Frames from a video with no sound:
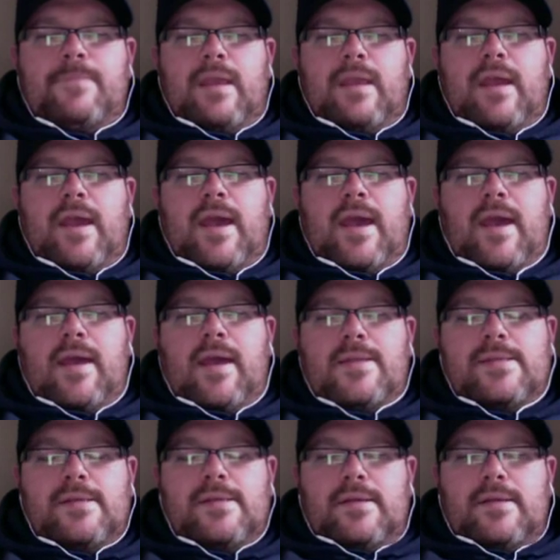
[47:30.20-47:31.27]

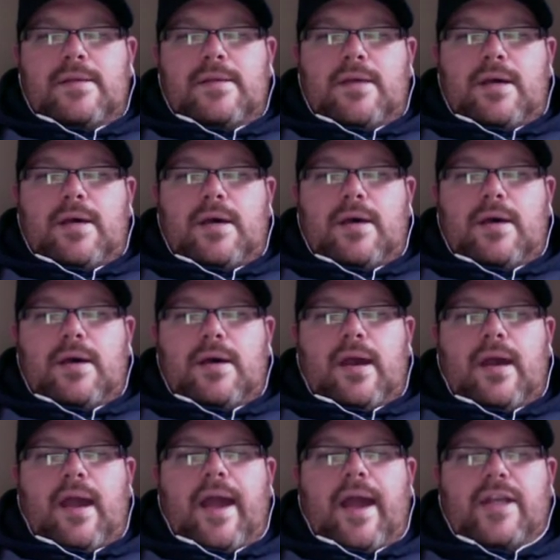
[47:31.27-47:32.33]
And
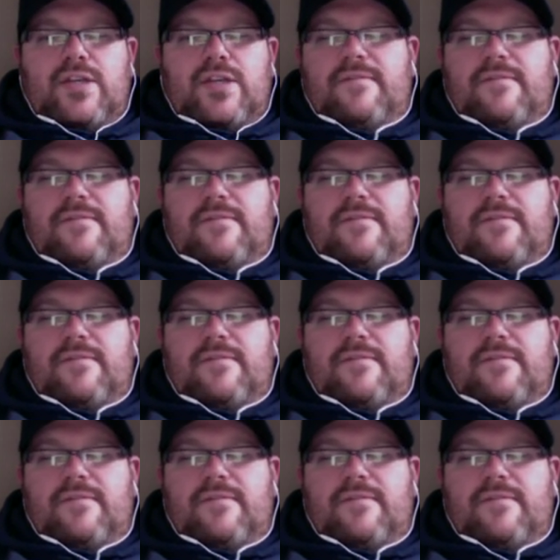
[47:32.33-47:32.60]
I actually